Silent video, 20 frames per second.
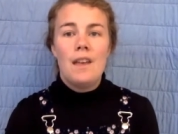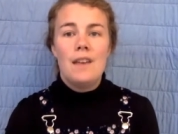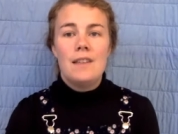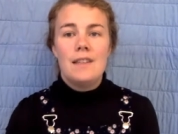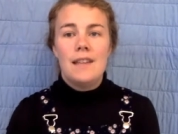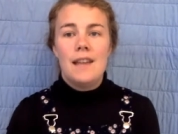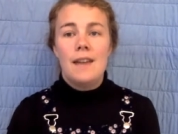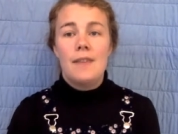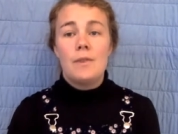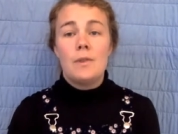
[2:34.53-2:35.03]

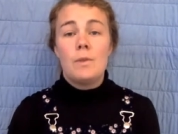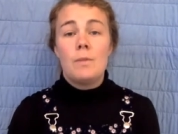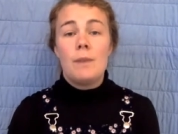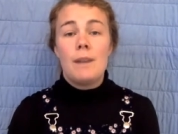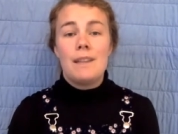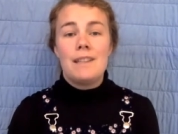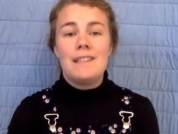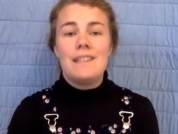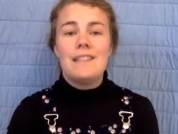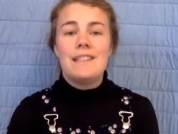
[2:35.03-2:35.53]
So you have to
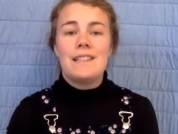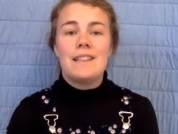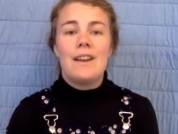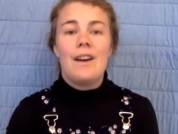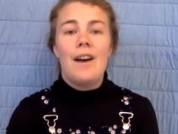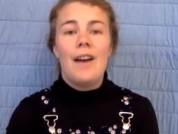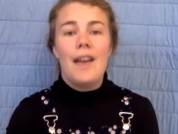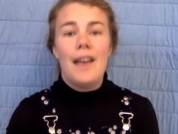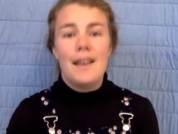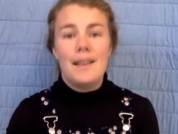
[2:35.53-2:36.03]
imagine this
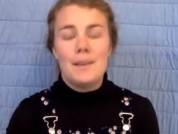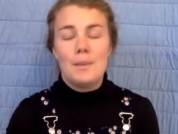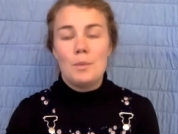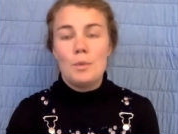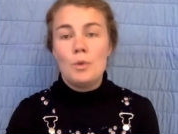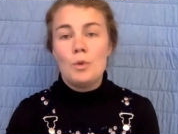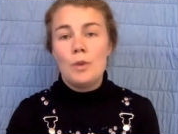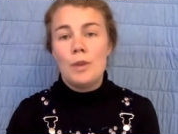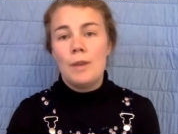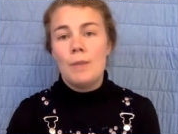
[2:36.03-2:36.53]
guy has a
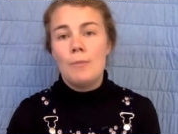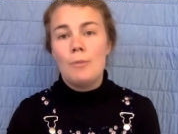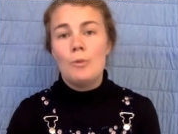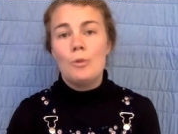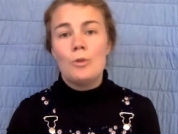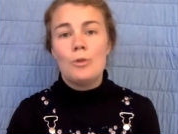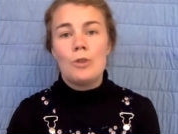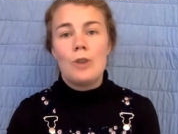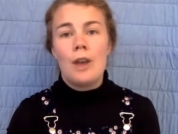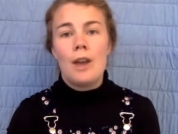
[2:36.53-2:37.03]
walk-in
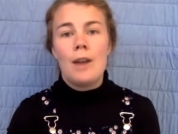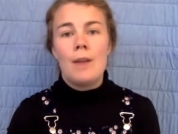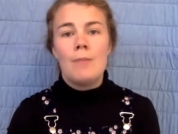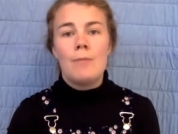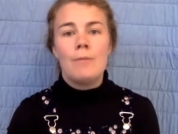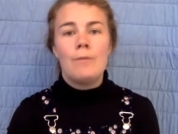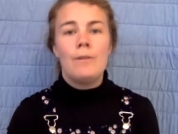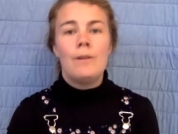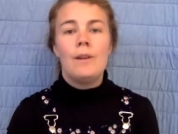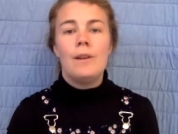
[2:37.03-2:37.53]
wardrobe
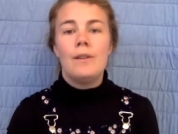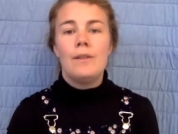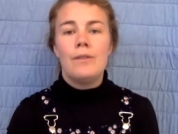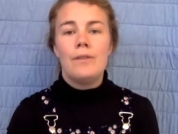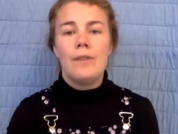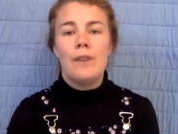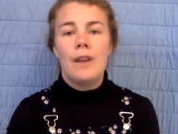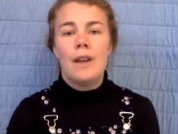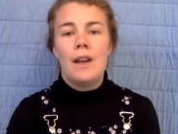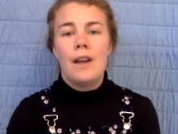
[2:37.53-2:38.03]
full
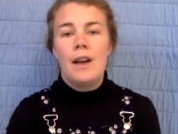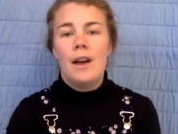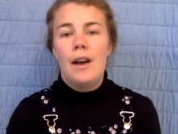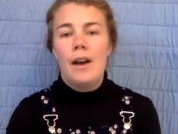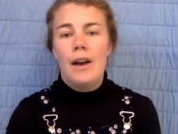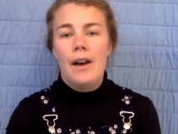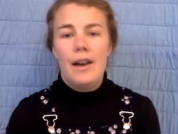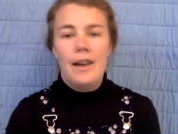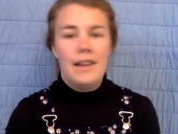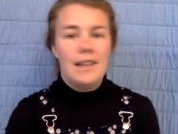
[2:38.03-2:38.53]
of
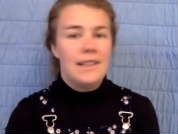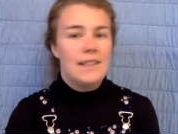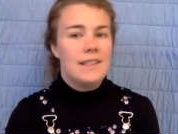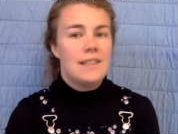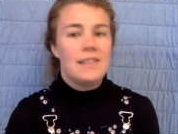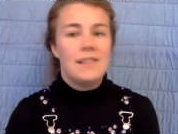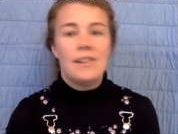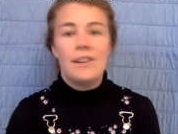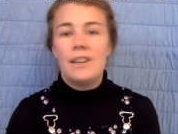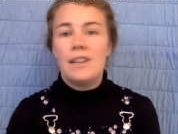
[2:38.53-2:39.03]
uh, his
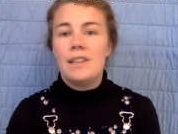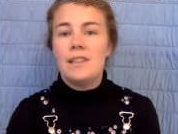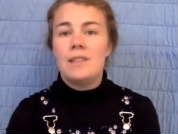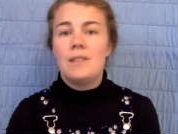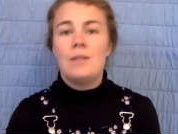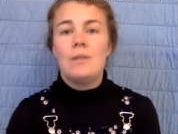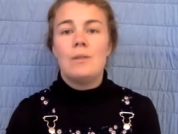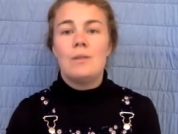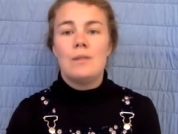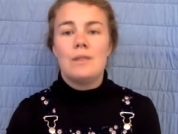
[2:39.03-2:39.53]
designer
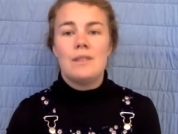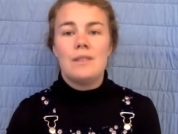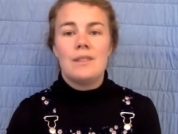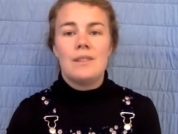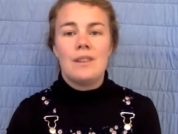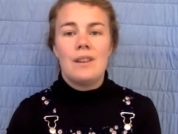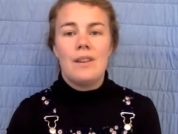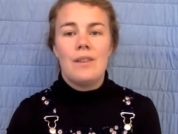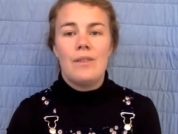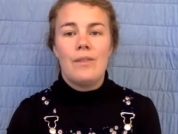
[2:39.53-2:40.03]
suits and
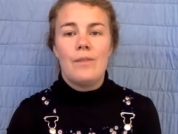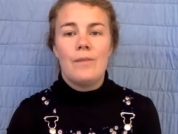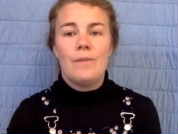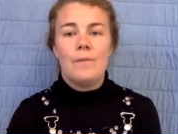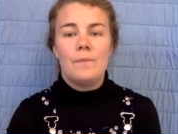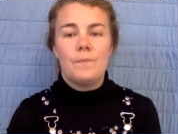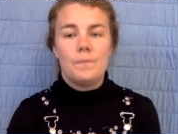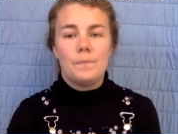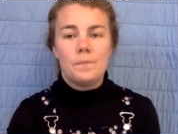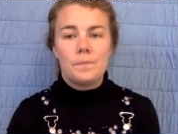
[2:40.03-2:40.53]
stuff.
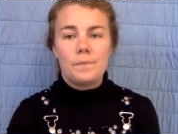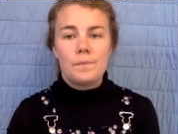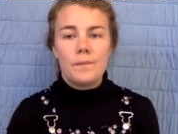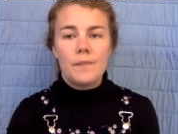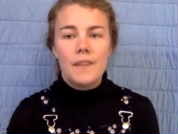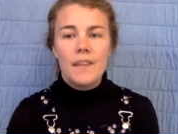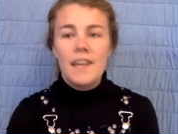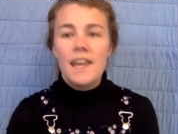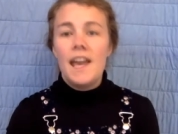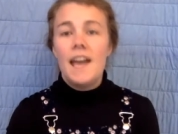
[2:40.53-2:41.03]

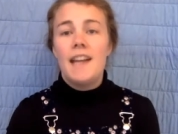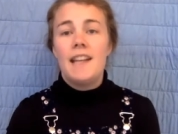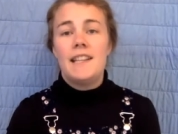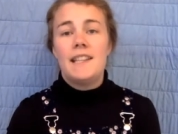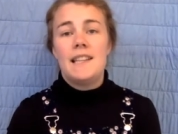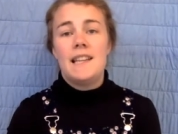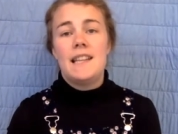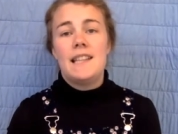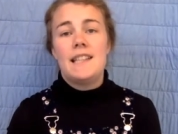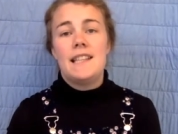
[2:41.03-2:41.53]
And it
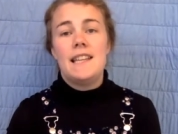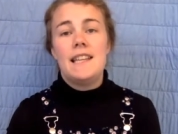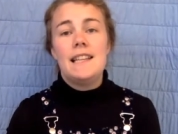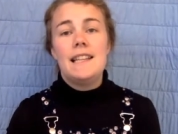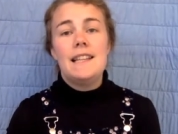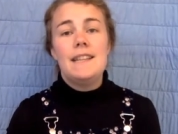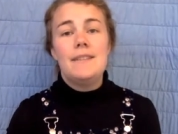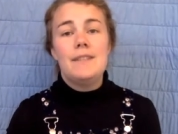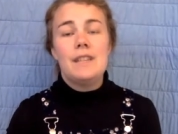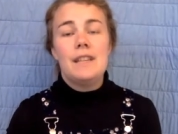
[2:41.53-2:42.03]
says he
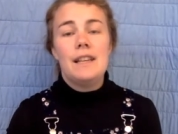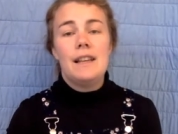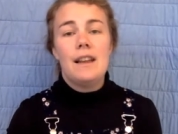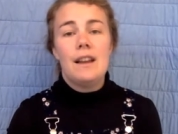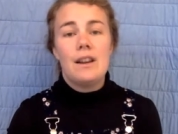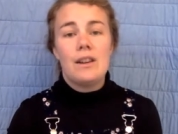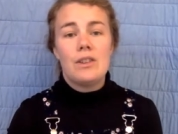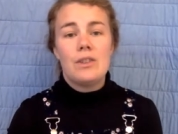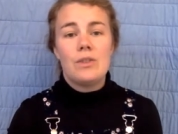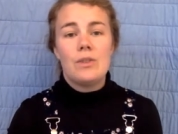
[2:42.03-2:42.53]
lived in
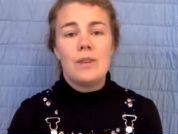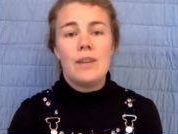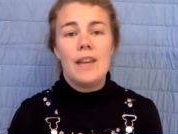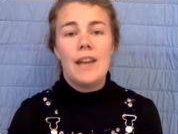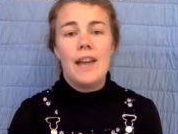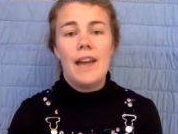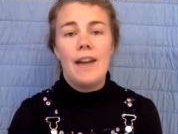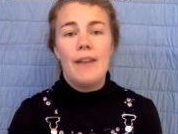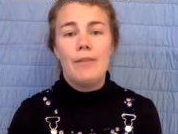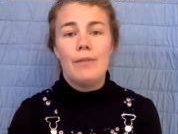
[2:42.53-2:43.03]
luxury
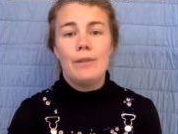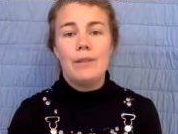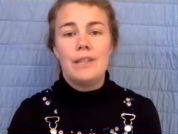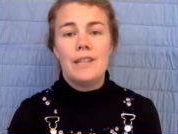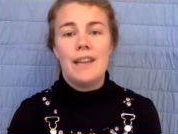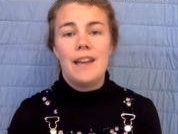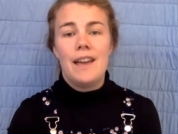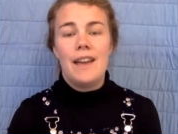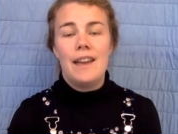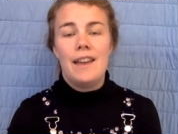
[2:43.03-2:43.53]
every
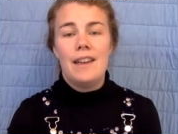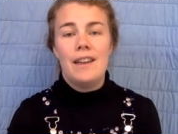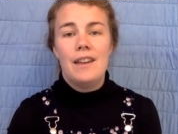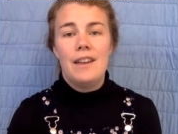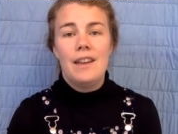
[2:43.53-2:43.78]
day.